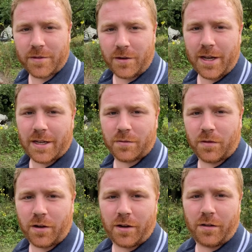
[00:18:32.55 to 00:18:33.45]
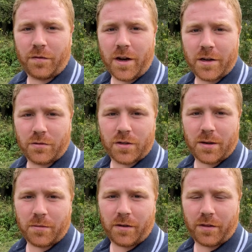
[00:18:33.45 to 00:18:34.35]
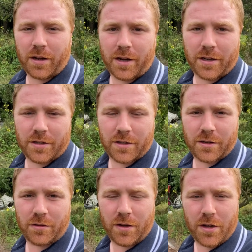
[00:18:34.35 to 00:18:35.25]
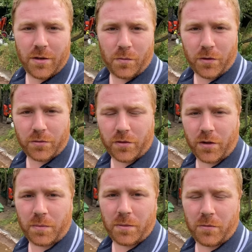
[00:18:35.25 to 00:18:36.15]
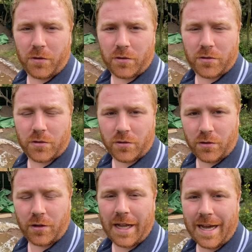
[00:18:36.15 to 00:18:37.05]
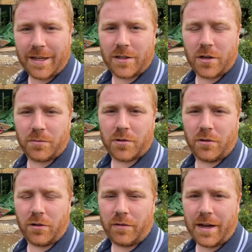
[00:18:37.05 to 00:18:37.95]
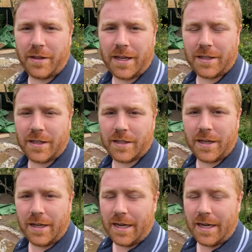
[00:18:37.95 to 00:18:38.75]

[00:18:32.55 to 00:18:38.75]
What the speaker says: So yes, we've got a final trim of the liner to do once we've got a bit more soil and topsoil around the edges.